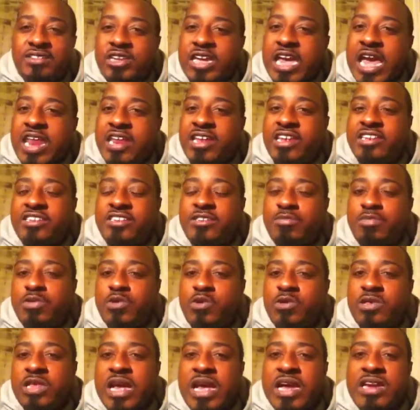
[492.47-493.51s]
You got to get your
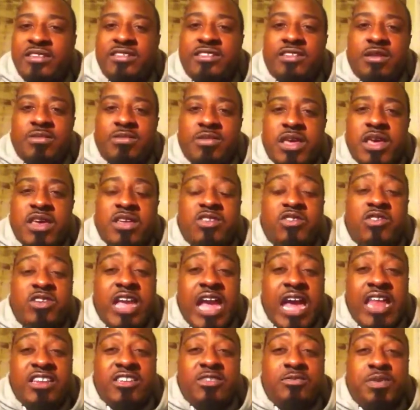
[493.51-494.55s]
boo thing something. You
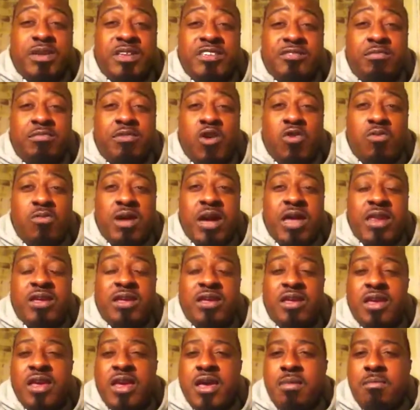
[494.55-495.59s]
got to spend some more money.